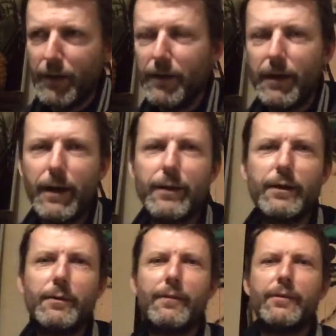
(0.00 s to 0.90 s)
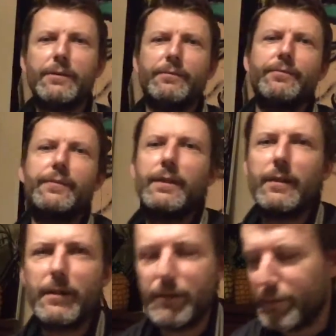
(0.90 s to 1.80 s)
going to have it? You're
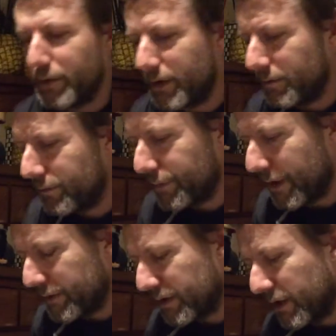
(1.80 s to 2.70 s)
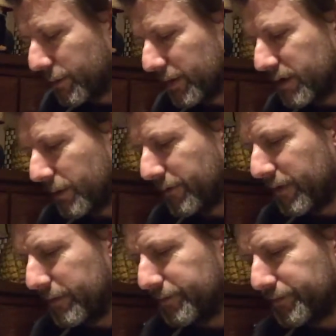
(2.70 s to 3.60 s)
not going to fucking be able to keep on top of
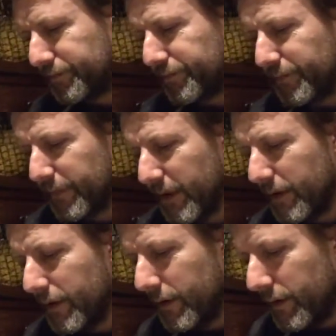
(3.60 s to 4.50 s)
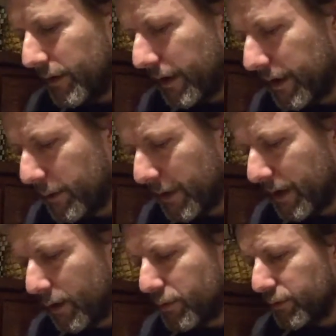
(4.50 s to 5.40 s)
it. And anyway,
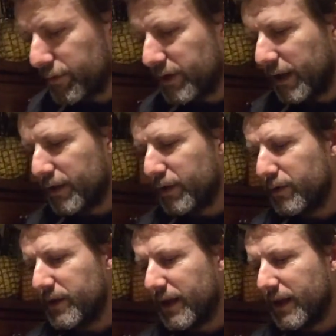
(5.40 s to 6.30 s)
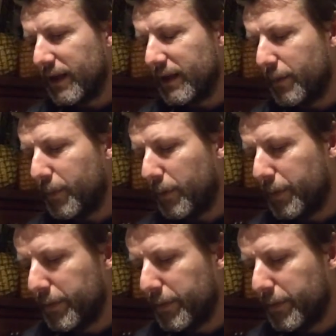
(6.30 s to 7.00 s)
locals and that, as soon as they get in their pub,